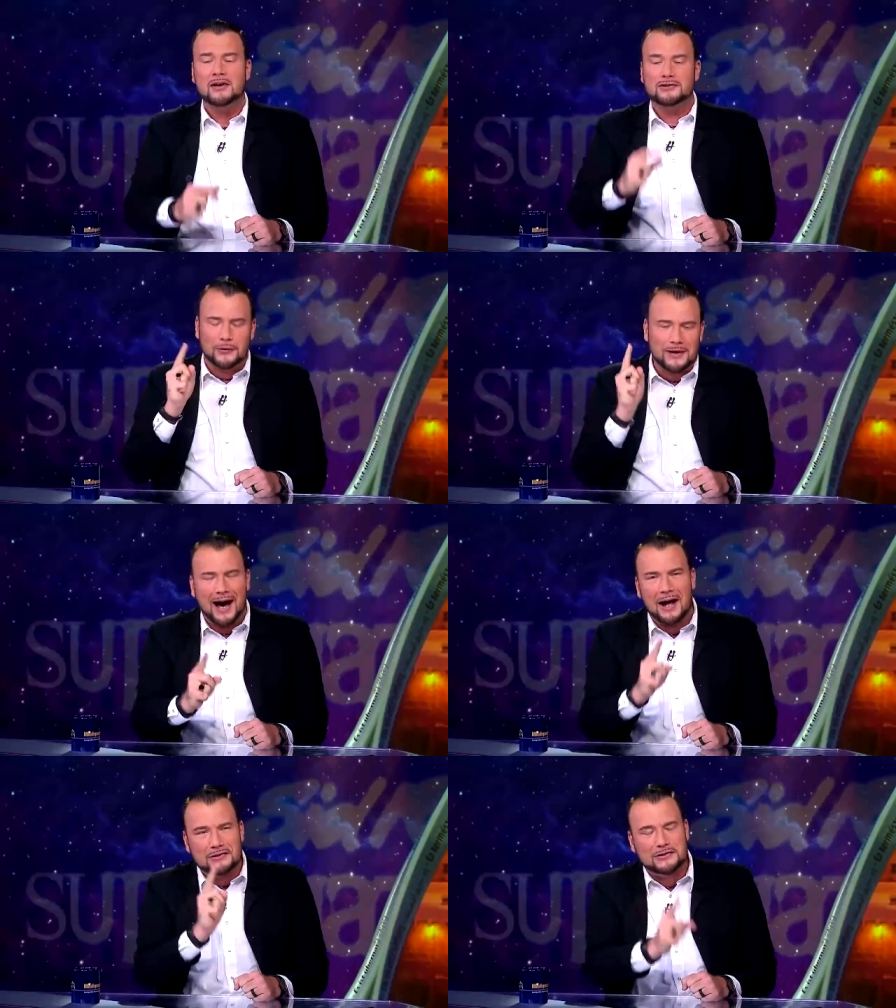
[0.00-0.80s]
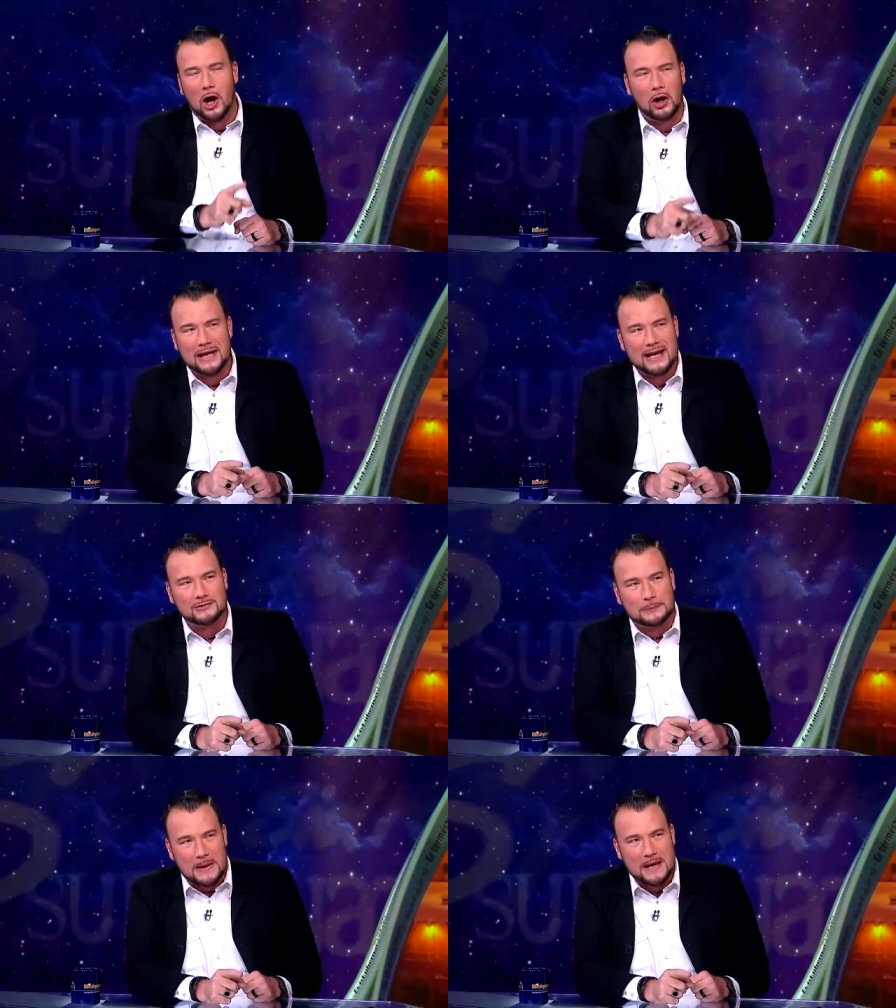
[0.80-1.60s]
So God is calling
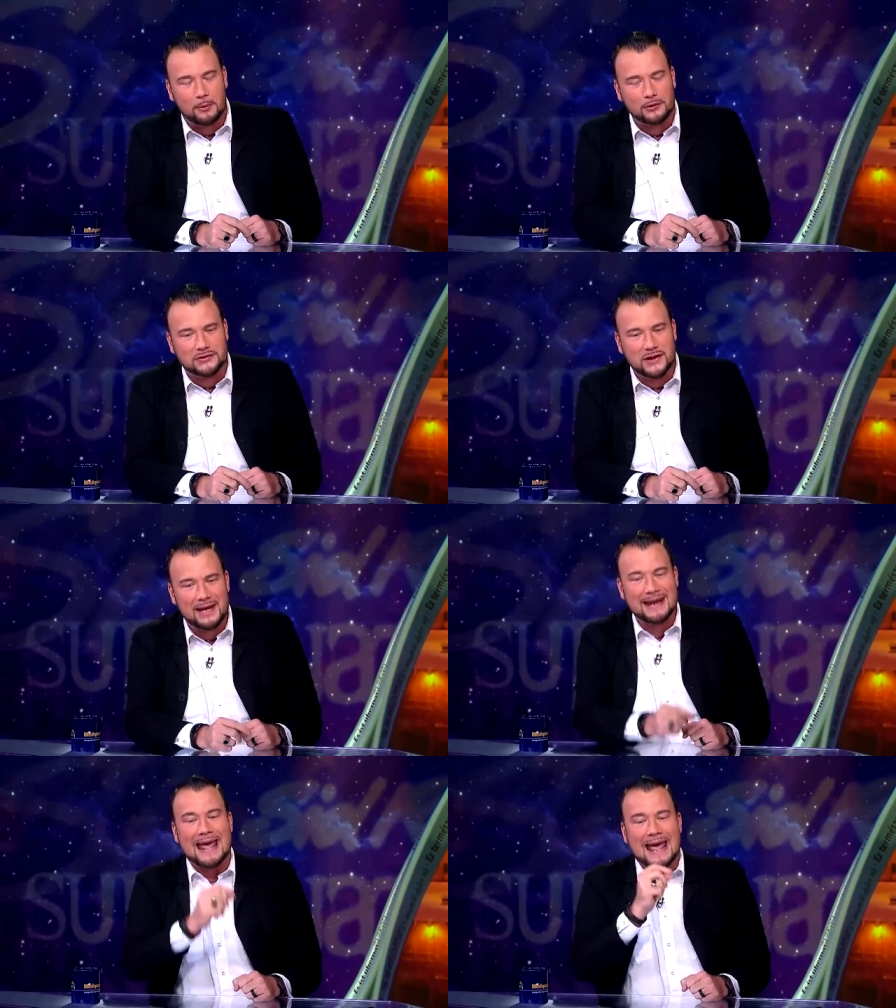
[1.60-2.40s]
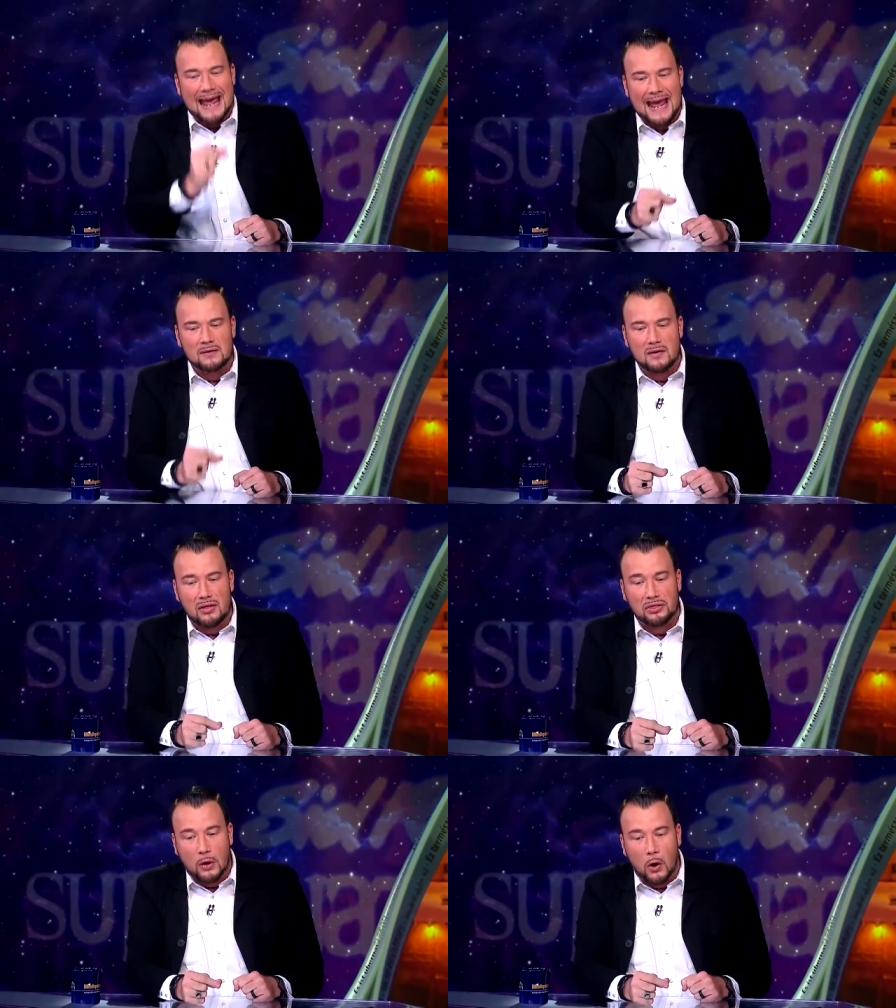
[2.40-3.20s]
His people, Sid, into the
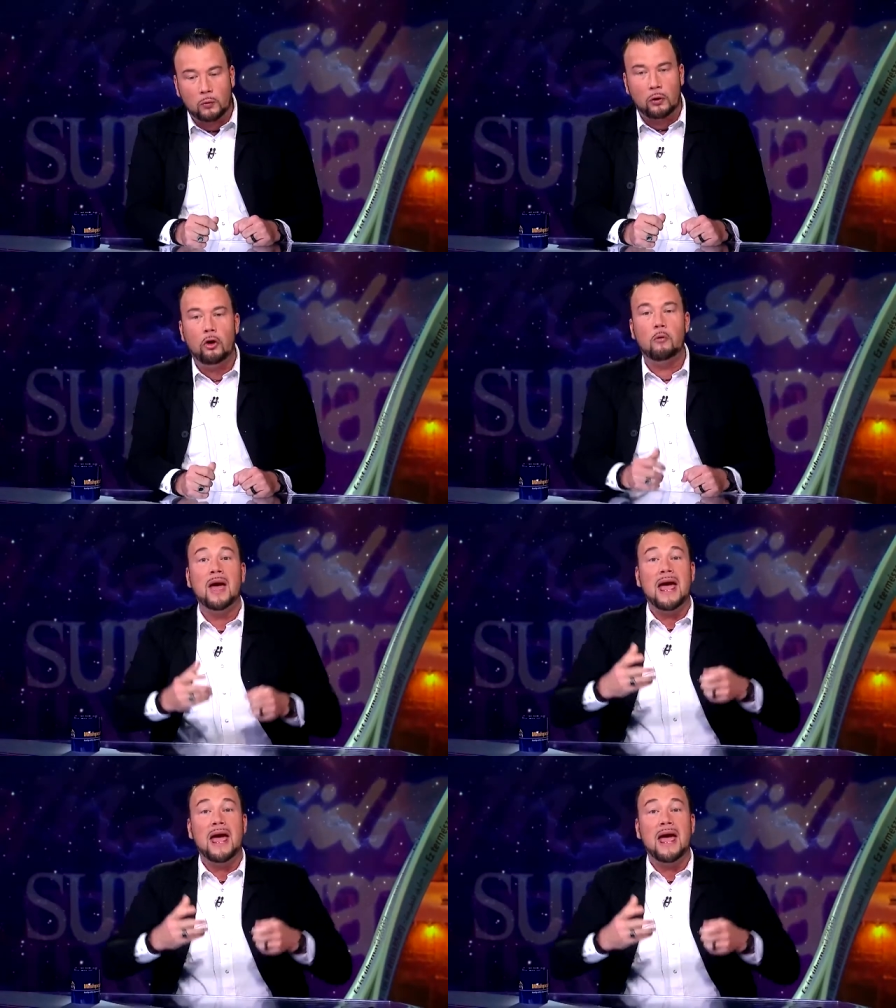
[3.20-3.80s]
throne room.